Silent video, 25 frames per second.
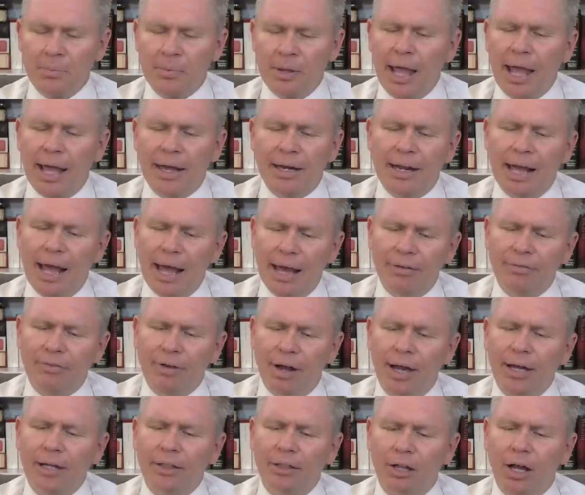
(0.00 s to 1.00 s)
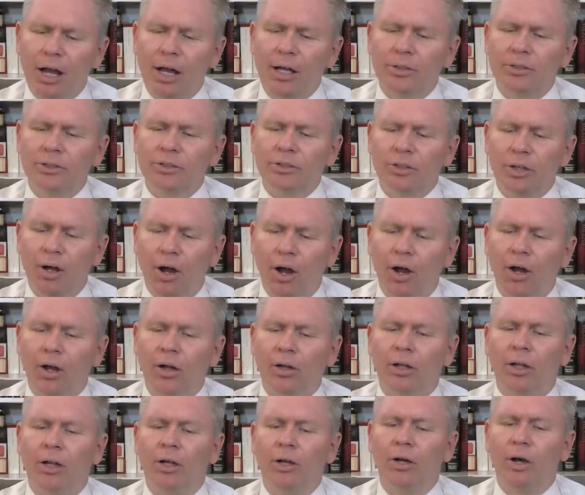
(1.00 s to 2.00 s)
And have I lost
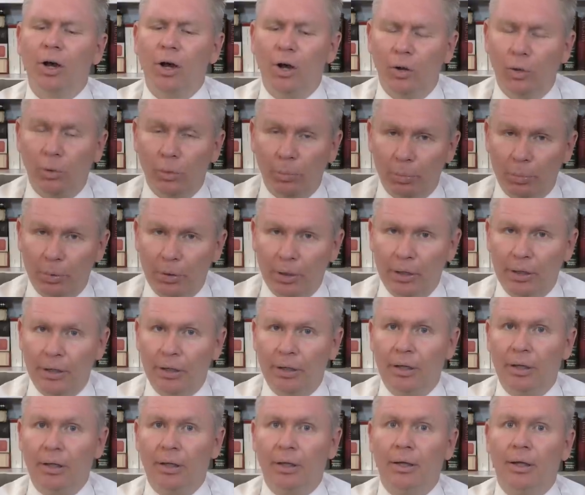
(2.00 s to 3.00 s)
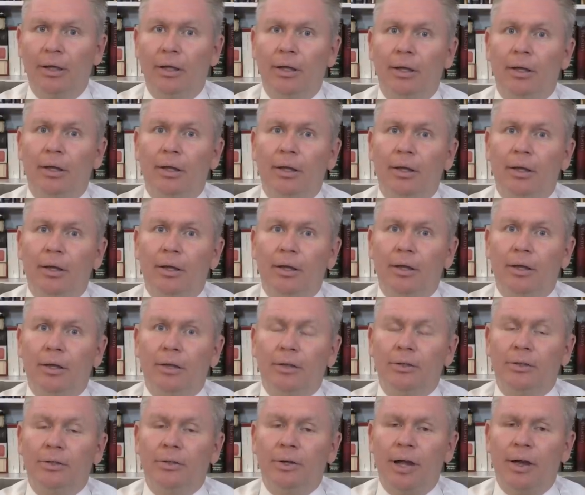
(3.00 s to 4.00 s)
all hope
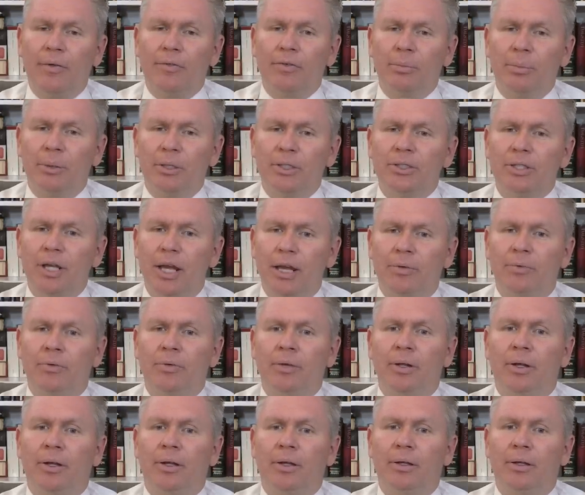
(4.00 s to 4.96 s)
to ever be saved?